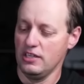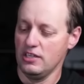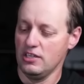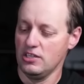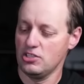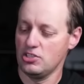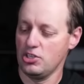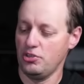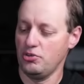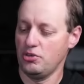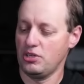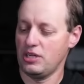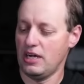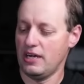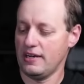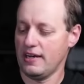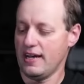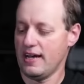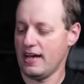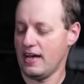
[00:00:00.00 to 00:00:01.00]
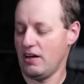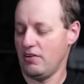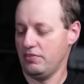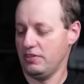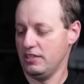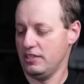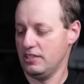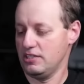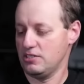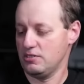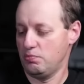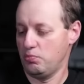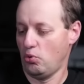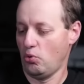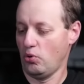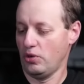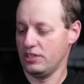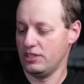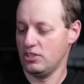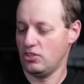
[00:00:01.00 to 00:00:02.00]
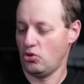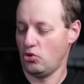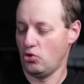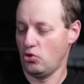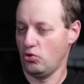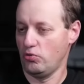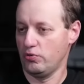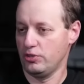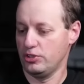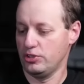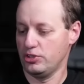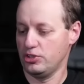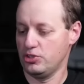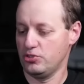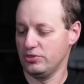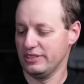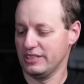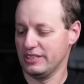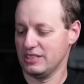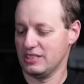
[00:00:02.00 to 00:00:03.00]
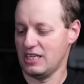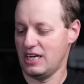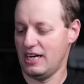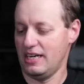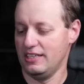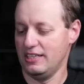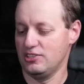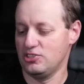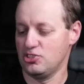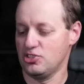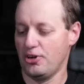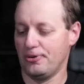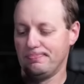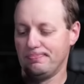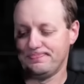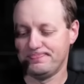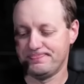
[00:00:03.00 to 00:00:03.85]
so you kind of have this pointed over to the side. So